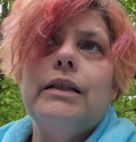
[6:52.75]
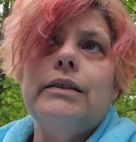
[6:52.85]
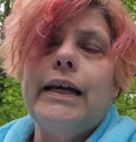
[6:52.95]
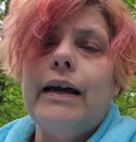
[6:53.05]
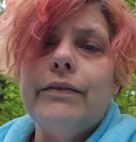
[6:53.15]

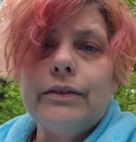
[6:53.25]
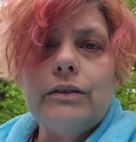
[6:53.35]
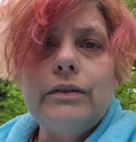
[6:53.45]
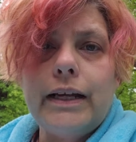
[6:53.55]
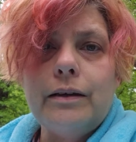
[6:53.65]
They have their
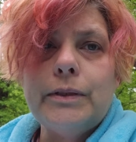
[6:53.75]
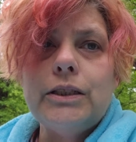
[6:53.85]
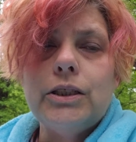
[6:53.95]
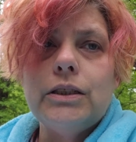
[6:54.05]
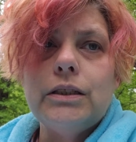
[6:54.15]
own
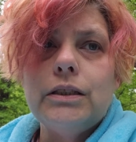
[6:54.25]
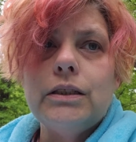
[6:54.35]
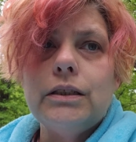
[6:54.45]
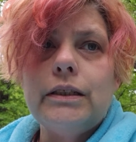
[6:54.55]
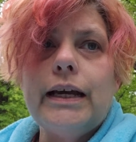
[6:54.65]
damage.
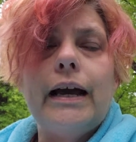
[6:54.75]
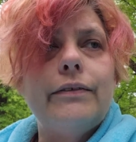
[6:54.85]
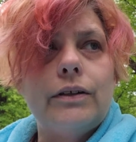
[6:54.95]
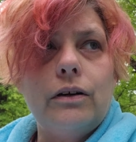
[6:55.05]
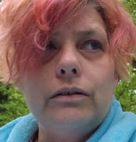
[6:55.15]
They
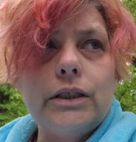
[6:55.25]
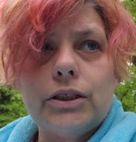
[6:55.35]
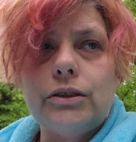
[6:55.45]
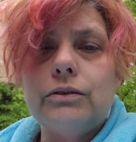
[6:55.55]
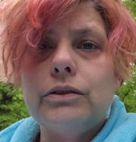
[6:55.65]
have their own
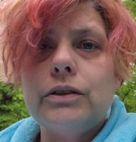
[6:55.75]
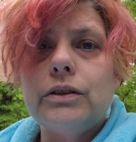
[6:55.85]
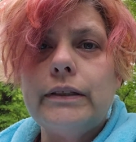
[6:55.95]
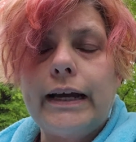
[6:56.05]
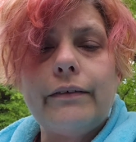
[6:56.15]
issues.
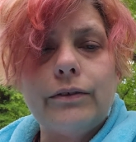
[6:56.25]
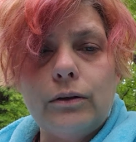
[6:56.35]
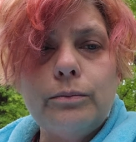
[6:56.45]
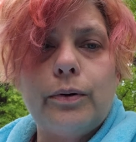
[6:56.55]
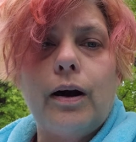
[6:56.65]
They have their
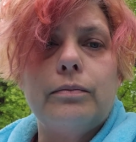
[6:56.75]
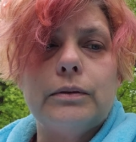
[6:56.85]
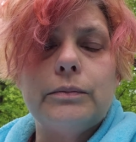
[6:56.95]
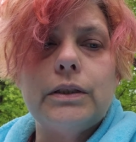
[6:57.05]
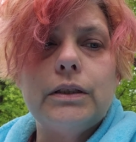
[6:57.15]
own
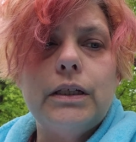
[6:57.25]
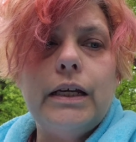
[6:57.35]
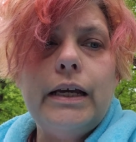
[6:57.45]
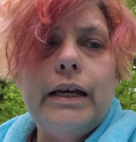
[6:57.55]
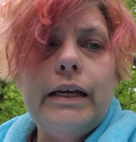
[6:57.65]
problems.
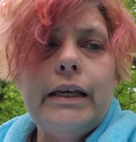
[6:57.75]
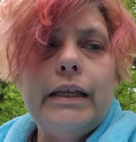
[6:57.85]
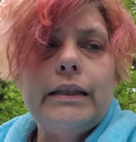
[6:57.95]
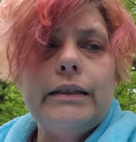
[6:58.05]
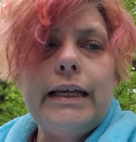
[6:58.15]

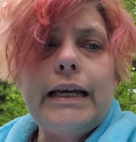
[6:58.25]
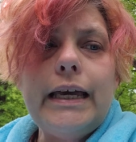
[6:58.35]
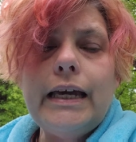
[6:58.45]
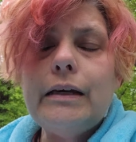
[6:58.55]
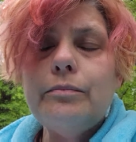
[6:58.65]
You
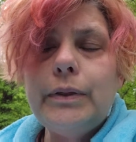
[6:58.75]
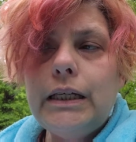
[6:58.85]
can't